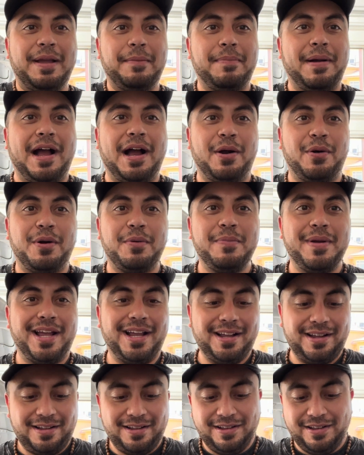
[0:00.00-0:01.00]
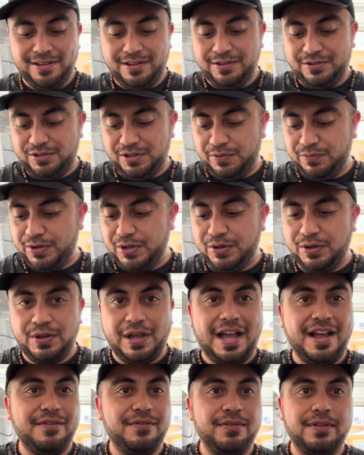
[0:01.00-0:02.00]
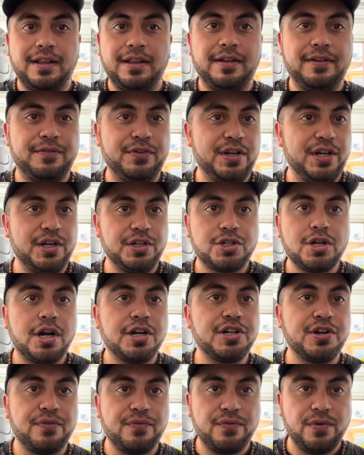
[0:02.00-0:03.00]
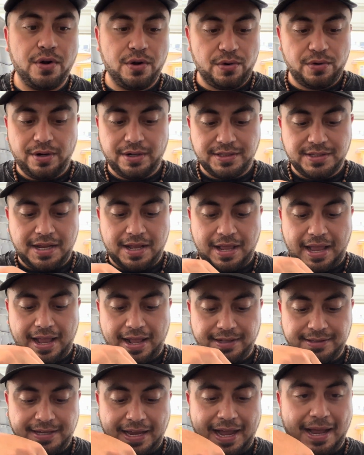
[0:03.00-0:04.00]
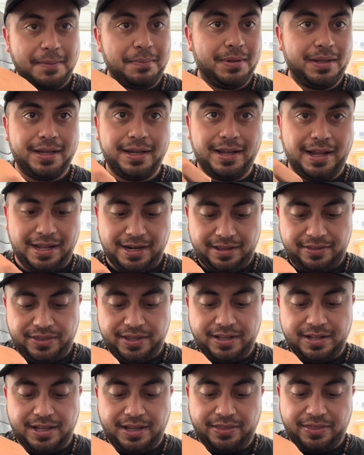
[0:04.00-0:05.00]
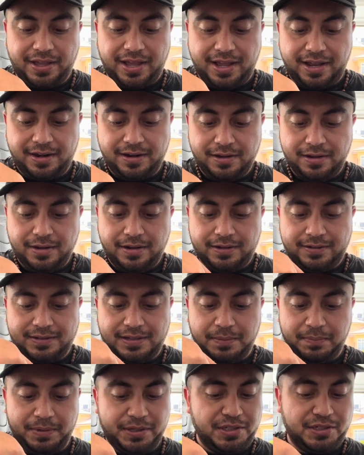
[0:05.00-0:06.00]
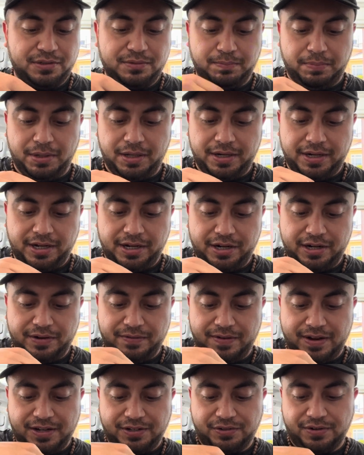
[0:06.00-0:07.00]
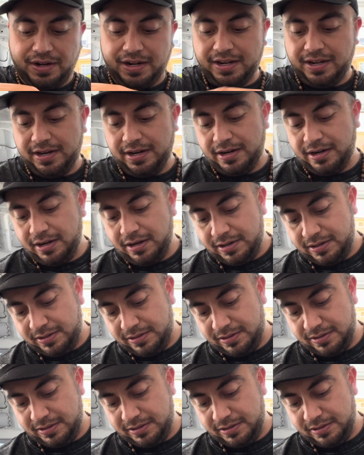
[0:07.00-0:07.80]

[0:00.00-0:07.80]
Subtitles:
power bank. So if you need to charge your phone, tablet, anything like that, simply just plug in your device right here